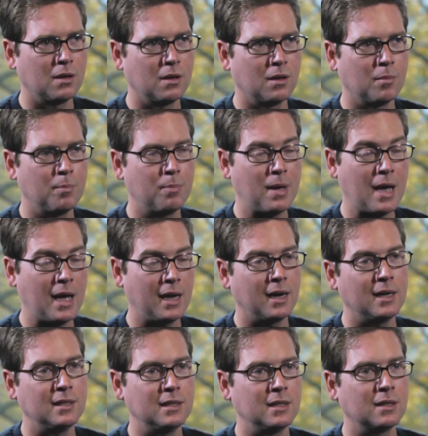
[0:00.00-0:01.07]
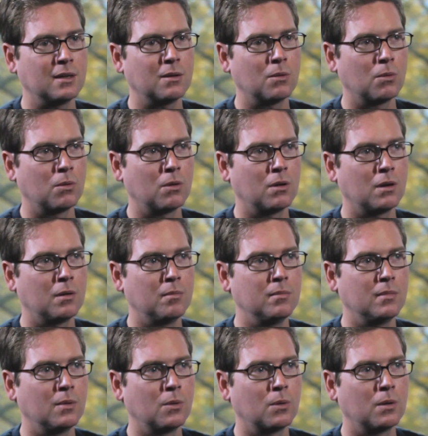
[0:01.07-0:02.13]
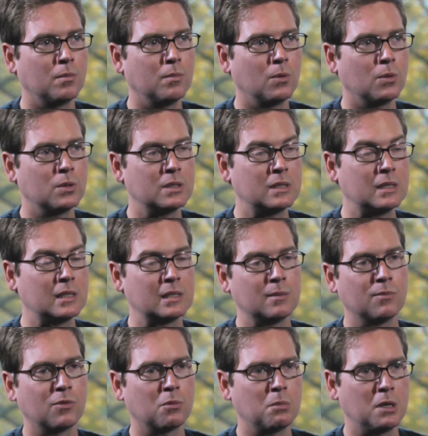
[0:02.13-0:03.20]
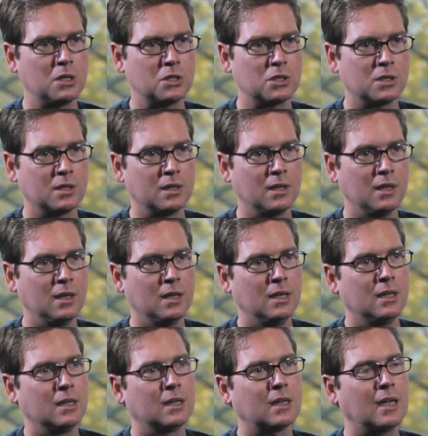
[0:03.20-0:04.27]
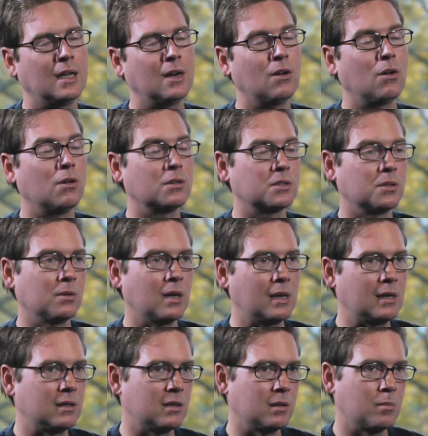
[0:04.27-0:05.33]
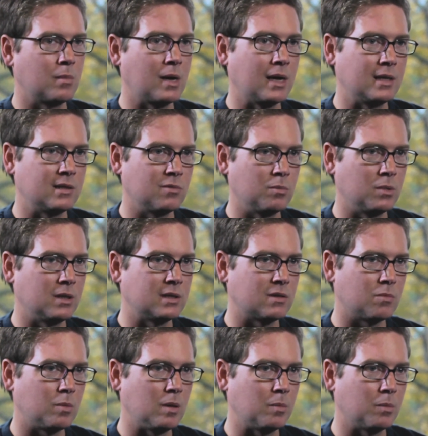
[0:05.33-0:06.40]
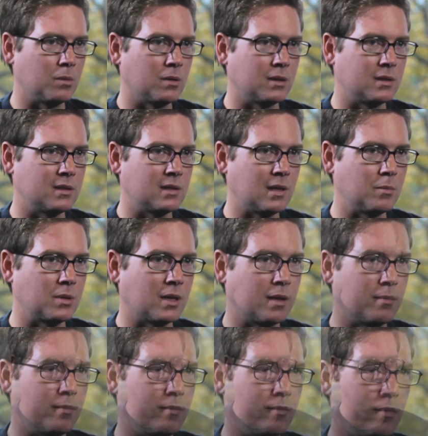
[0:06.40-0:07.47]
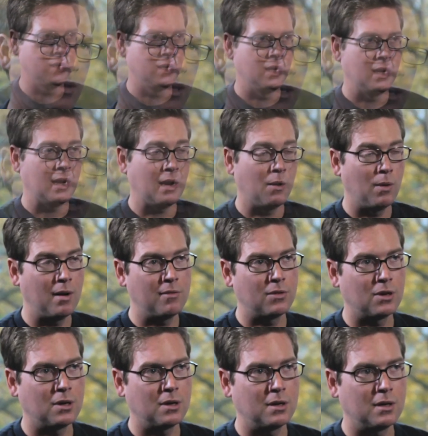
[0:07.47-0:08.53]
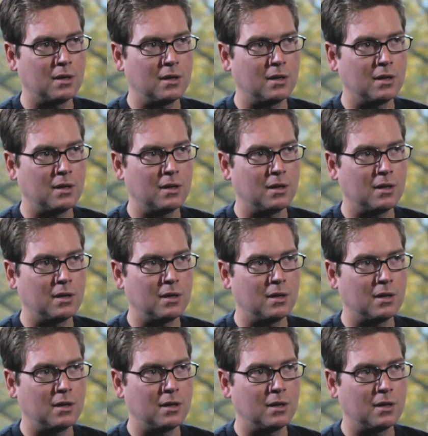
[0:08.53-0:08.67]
a bad idea or disinformation can also get into the minds of millions of people at the same time. However,